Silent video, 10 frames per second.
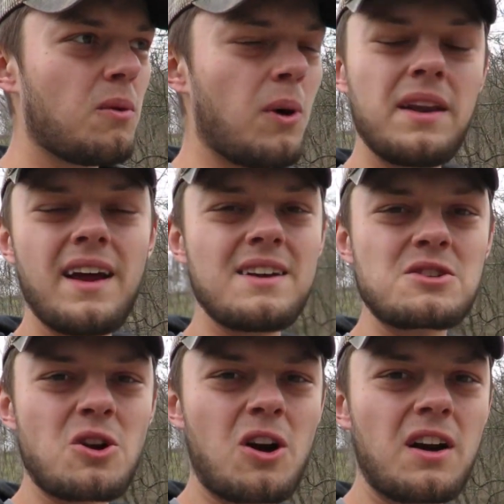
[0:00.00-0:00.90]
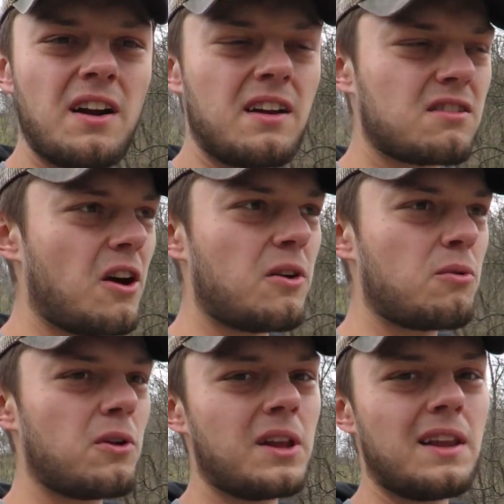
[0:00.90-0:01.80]
one day I started it and it
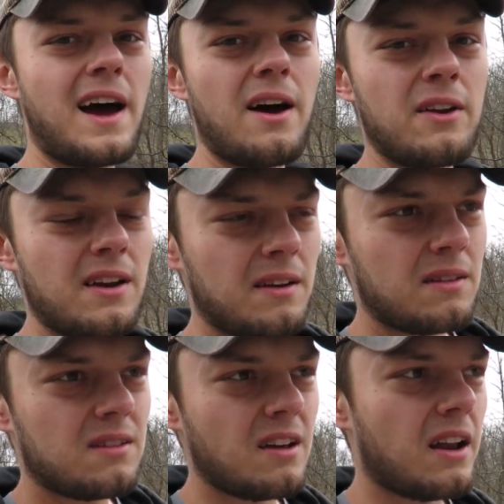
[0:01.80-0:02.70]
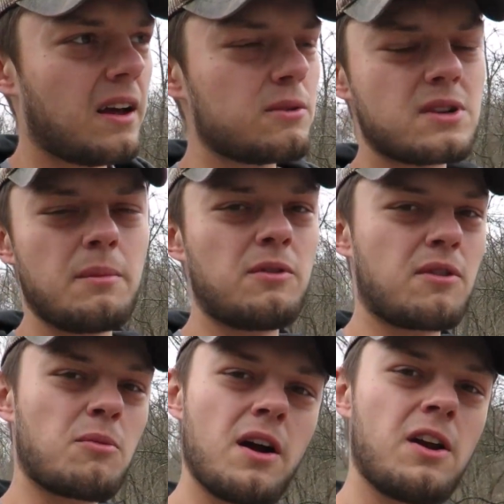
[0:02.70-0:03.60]
sounded really loud, and it sounded like it was coming
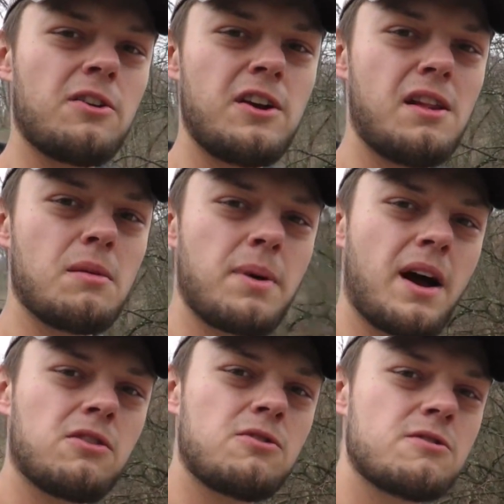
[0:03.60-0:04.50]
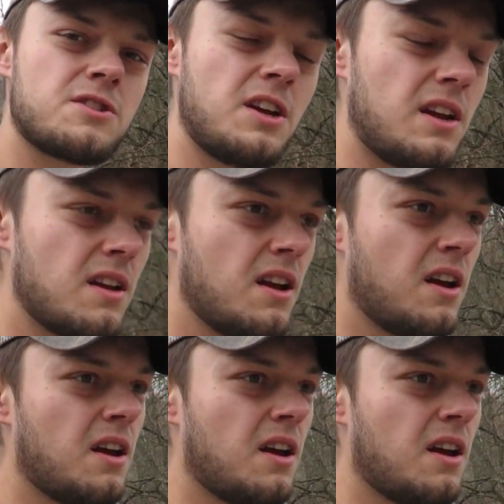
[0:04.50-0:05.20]
from right underneath the passenger seat.